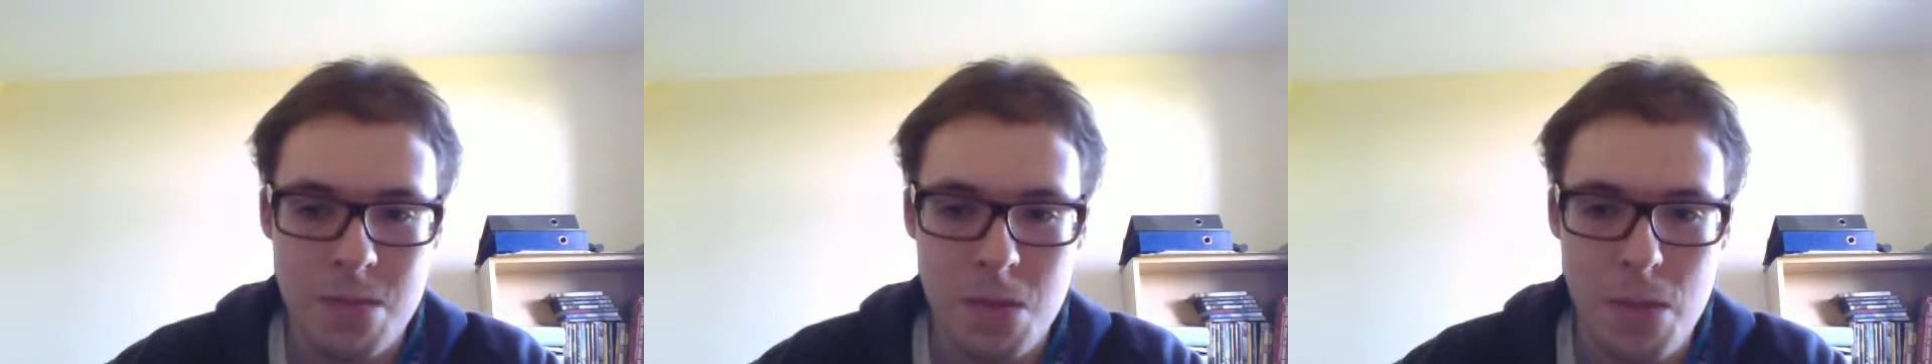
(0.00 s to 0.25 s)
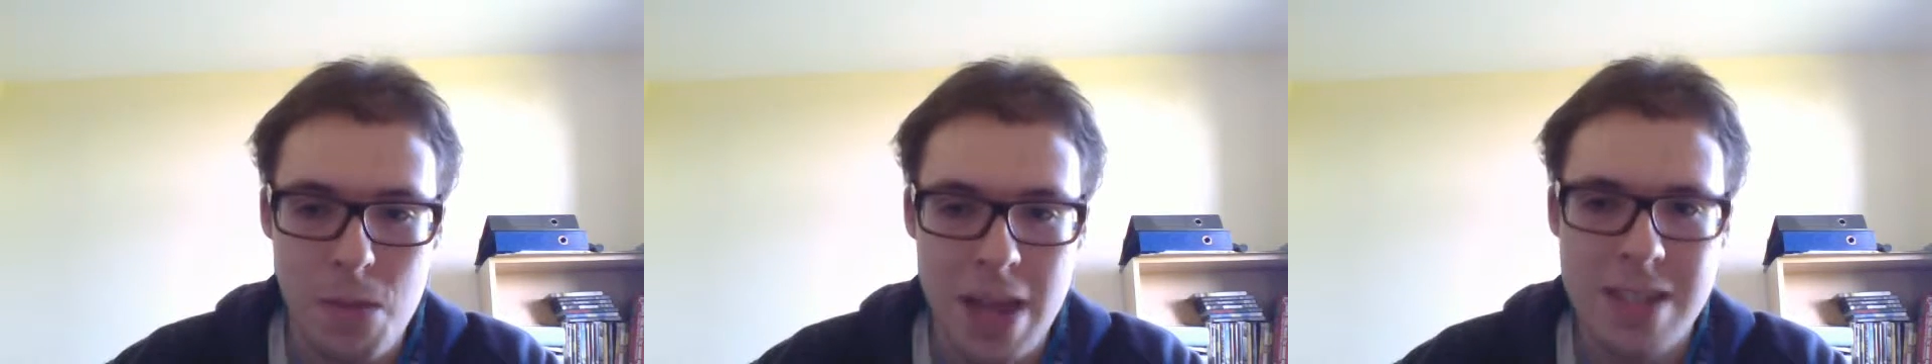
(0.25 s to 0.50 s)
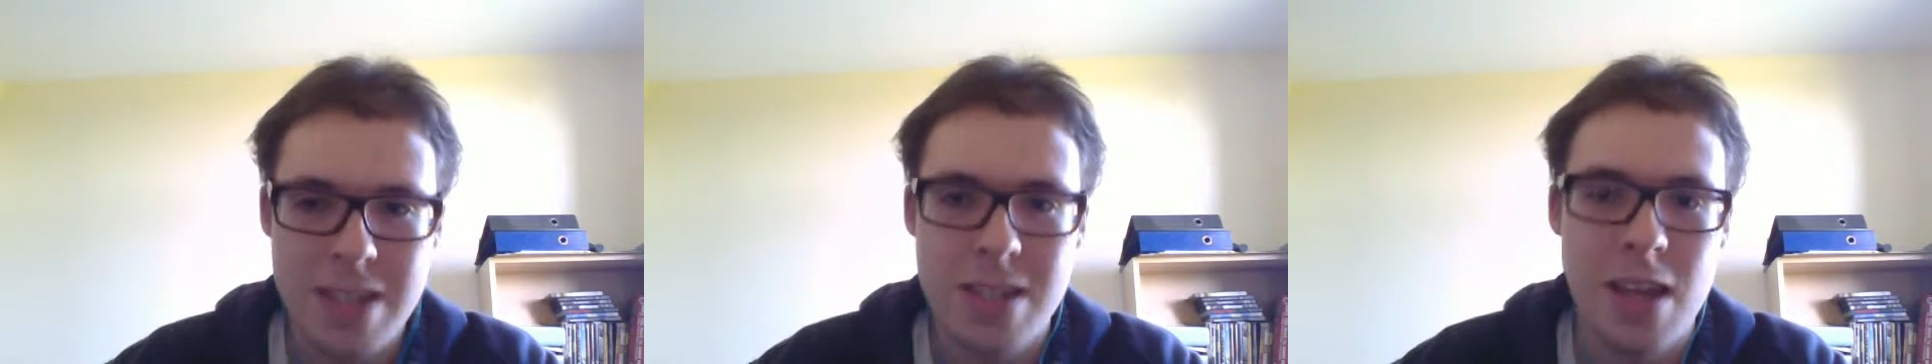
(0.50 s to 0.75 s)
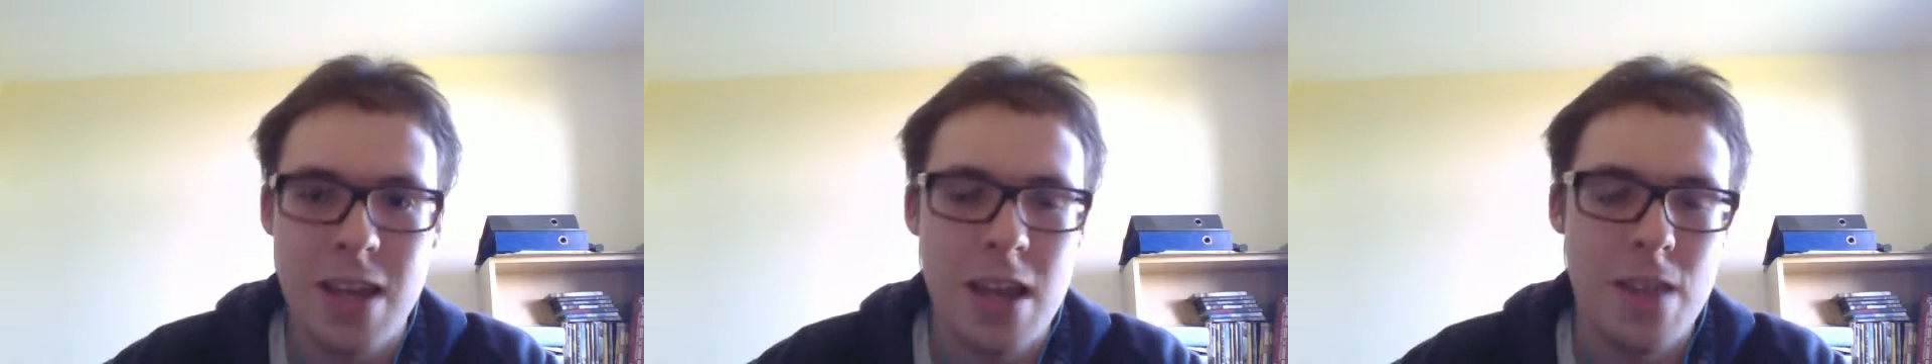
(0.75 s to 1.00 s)
The pace,
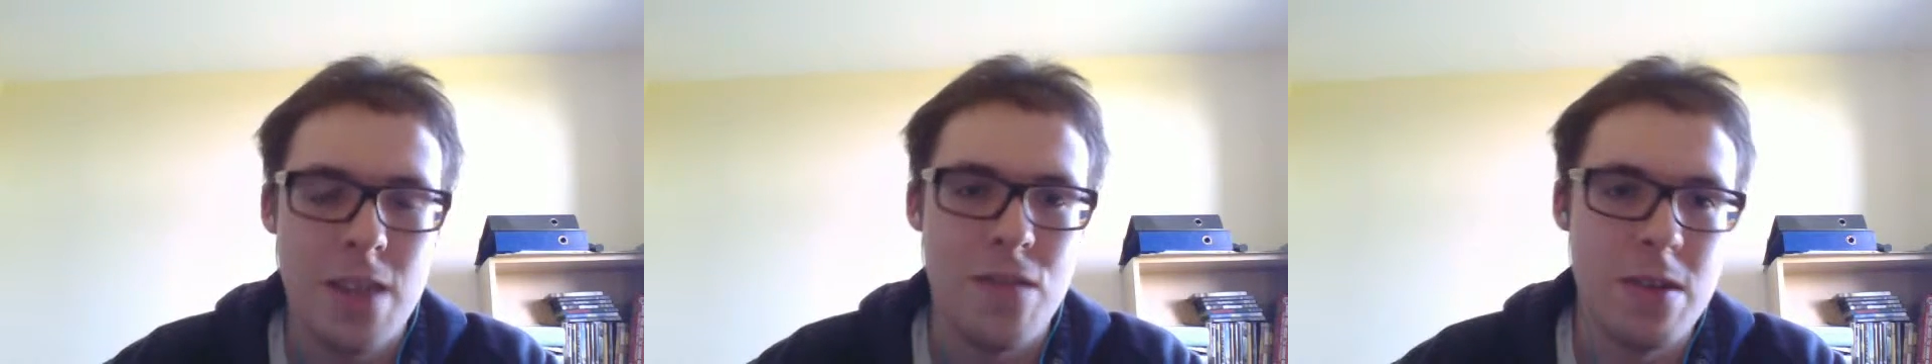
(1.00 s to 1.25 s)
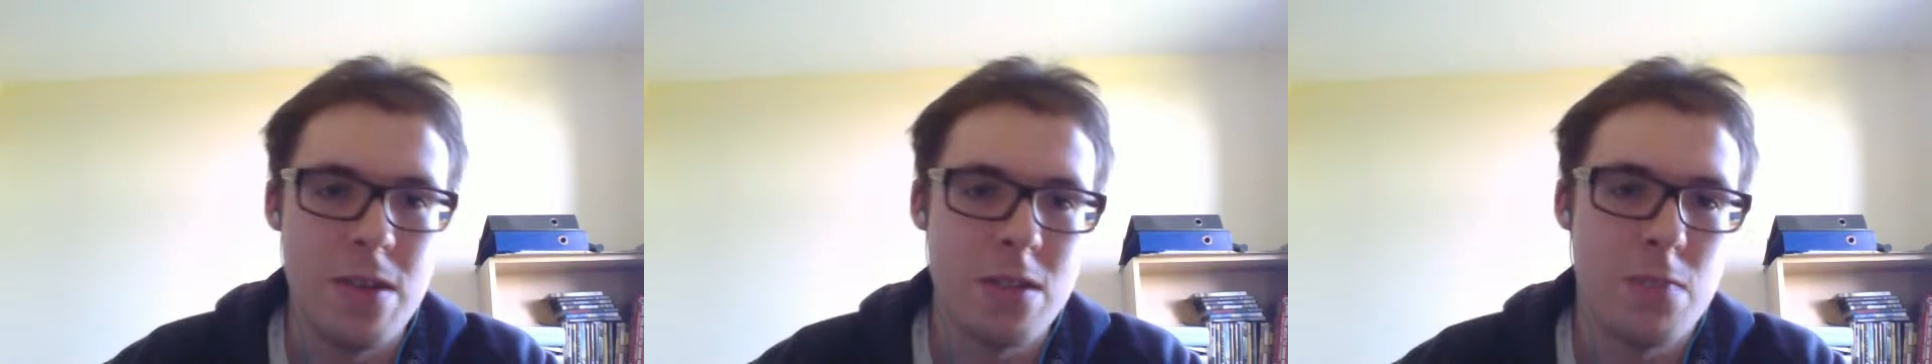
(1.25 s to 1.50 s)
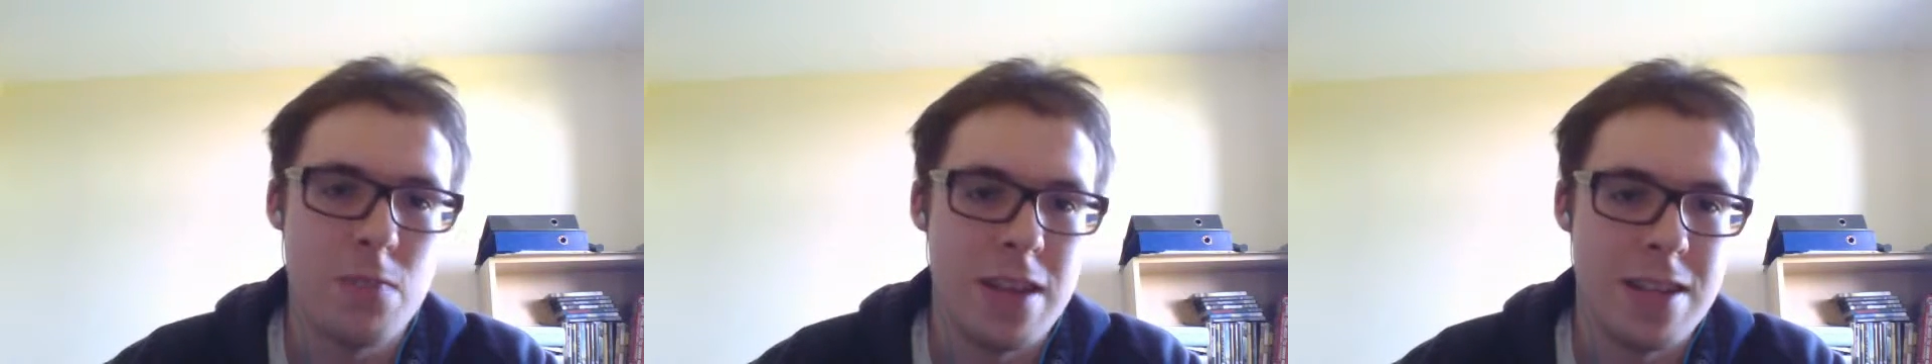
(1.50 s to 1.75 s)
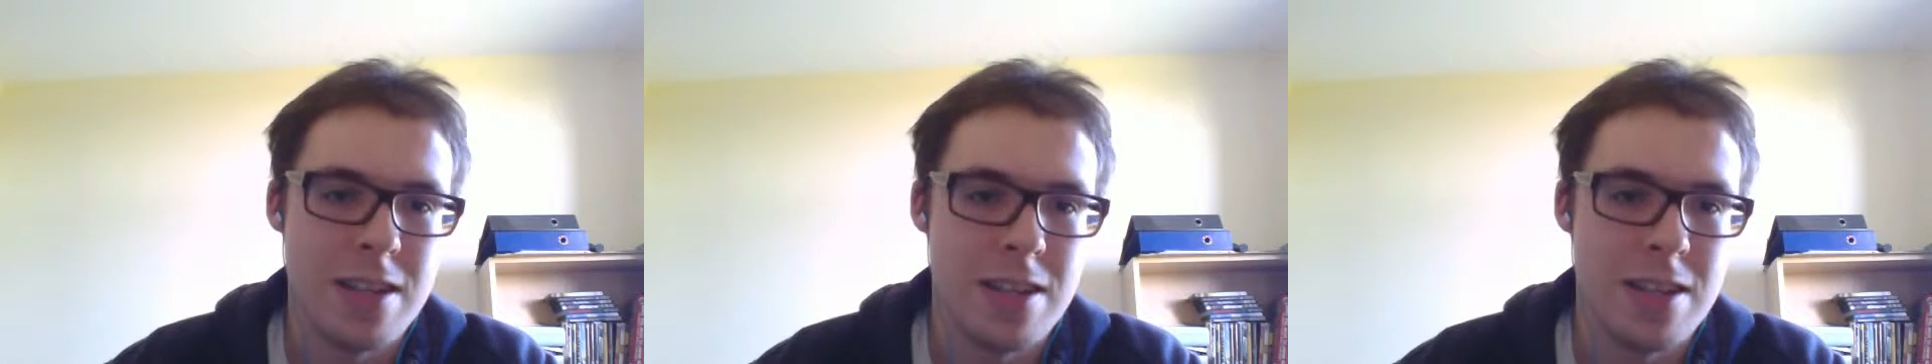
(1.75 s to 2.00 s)
the field spread
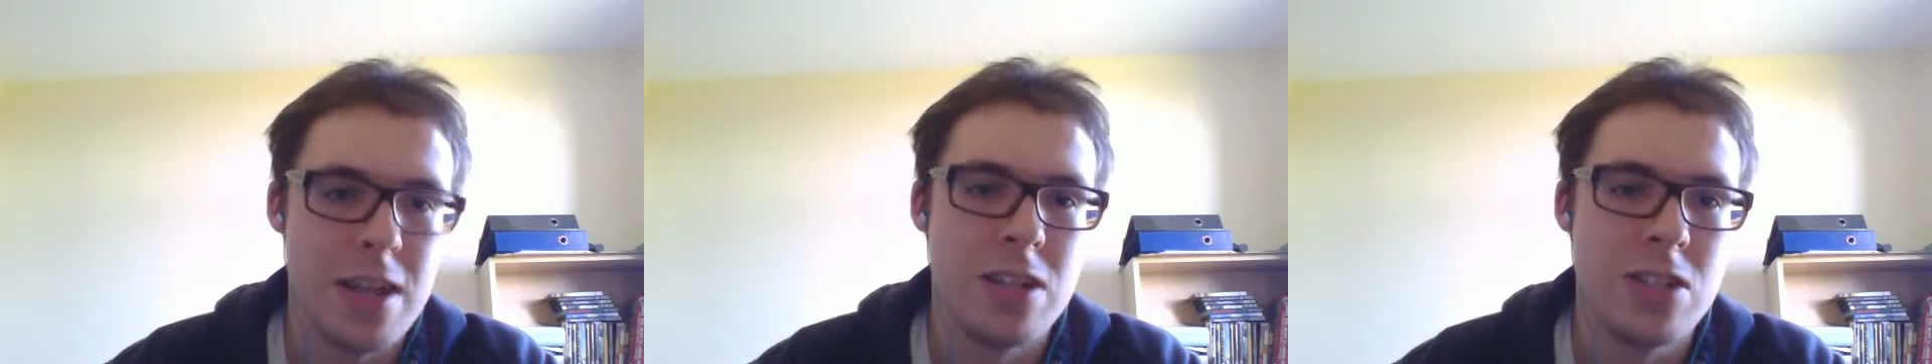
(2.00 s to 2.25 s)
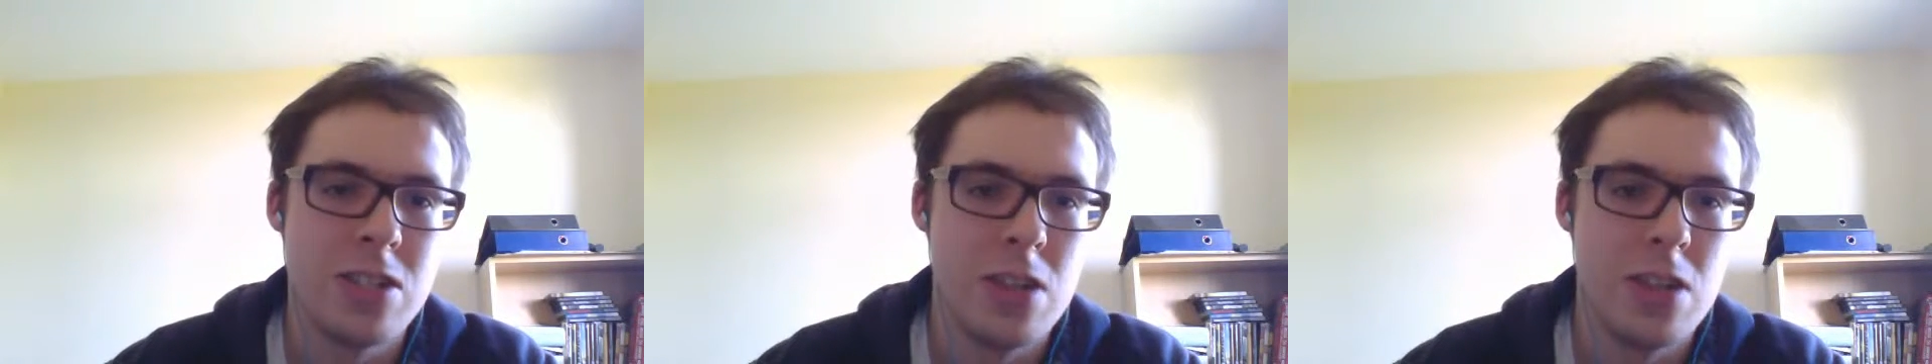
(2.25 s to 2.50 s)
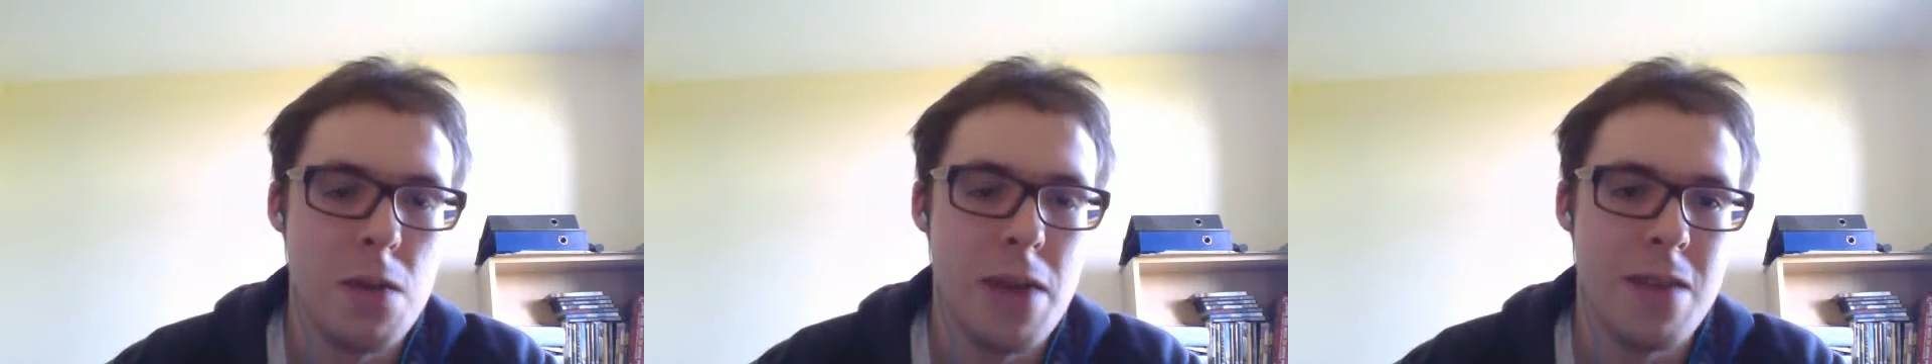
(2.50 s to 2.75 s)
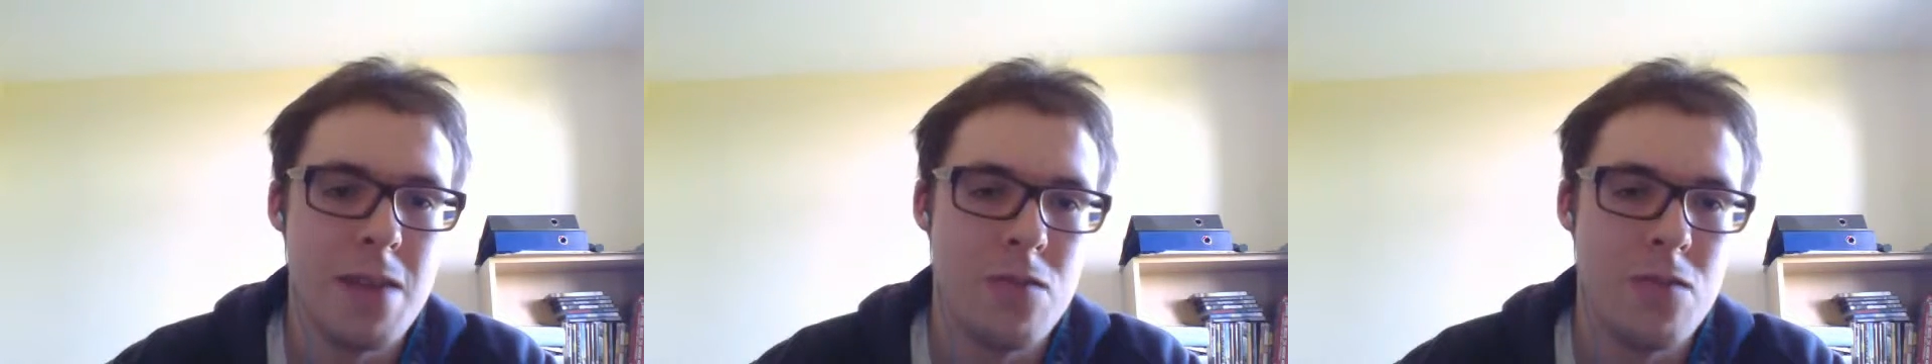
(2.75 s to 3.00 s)
this year is so
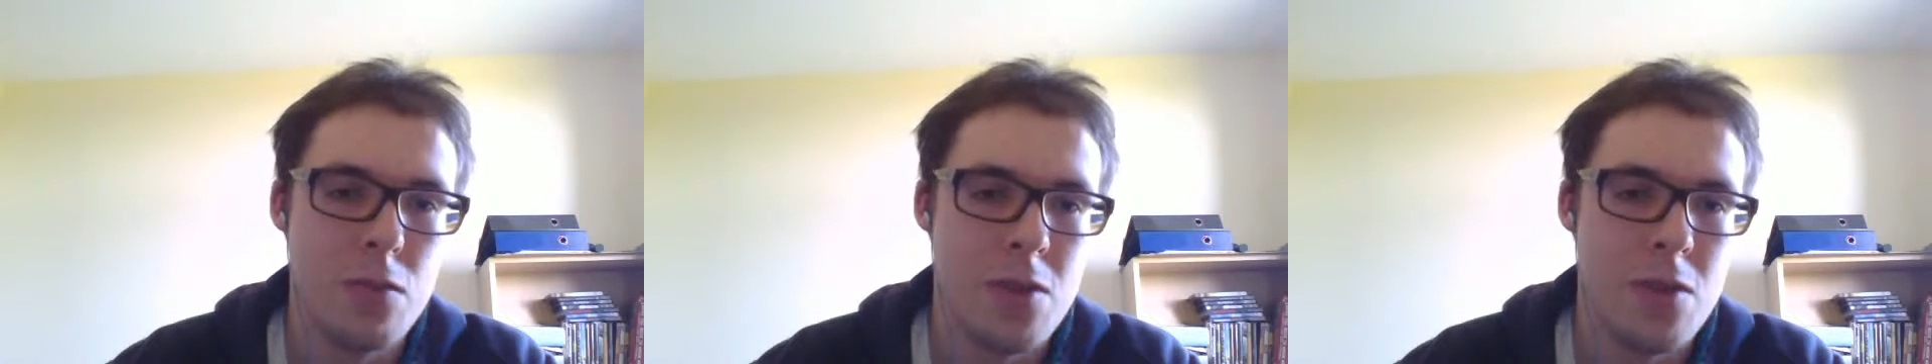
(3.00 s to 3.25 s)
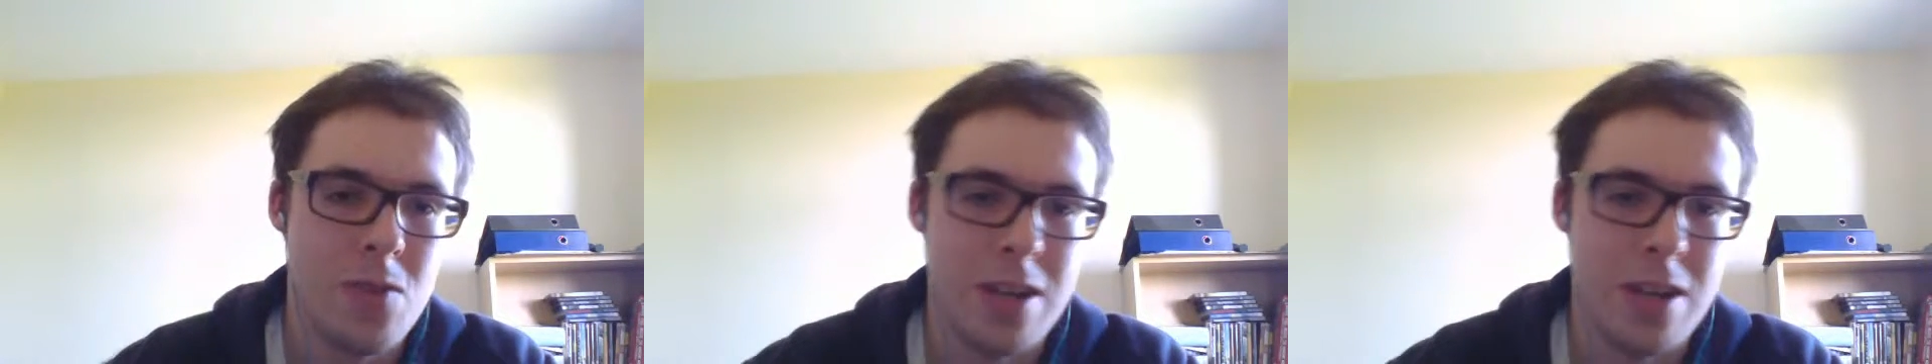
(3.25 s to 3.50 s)
bad in Formula 1.